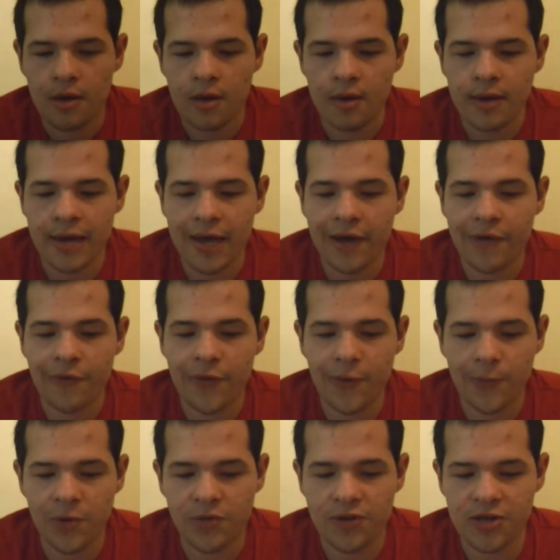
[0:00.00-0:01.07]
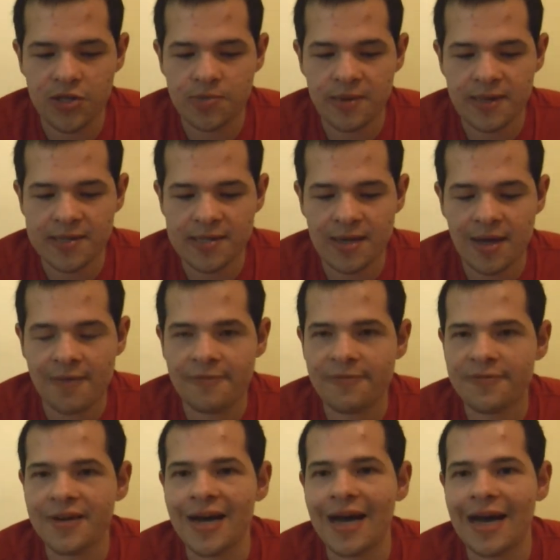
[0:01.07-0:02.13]
Now we're moving to my top
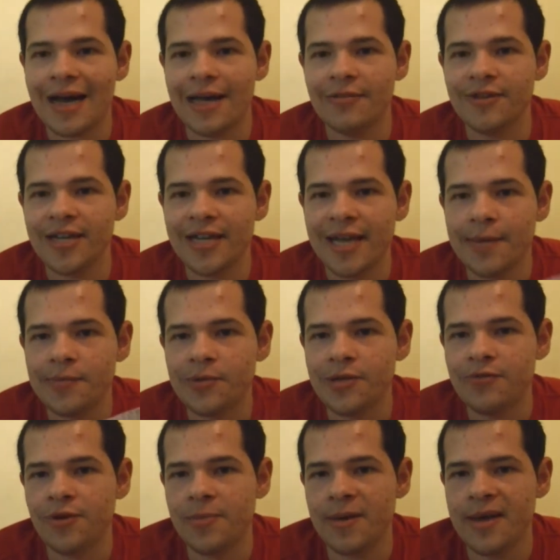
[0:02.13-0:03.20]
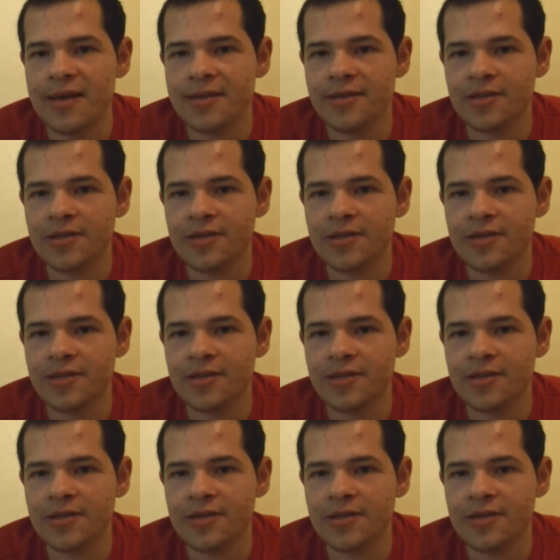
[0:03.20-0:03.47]
5. I can't believe we made it this